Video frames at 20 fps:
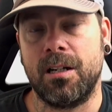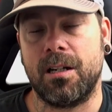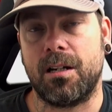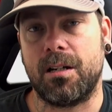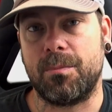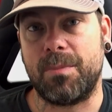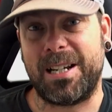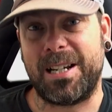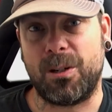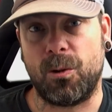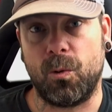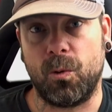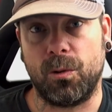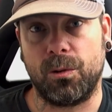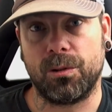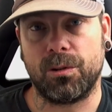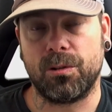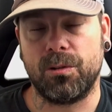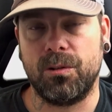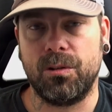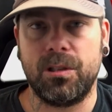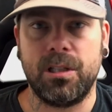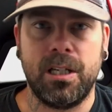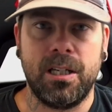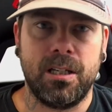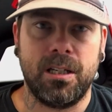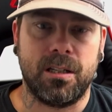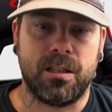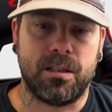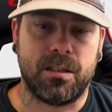by Oracle,
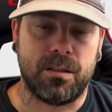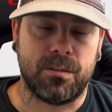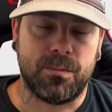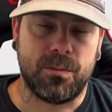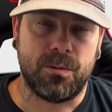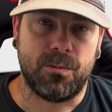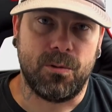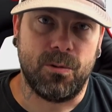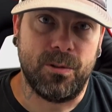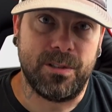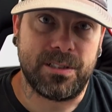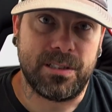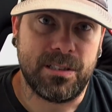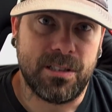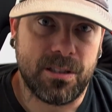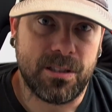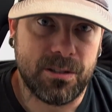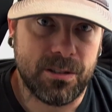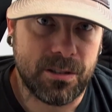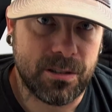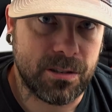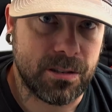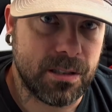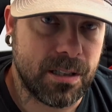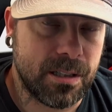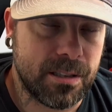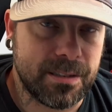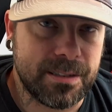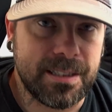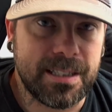who is another
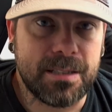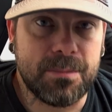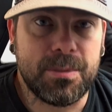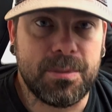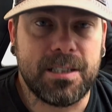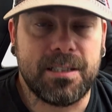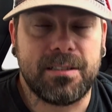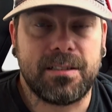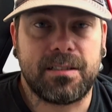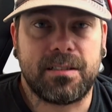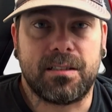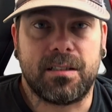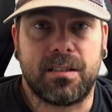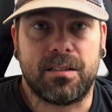database.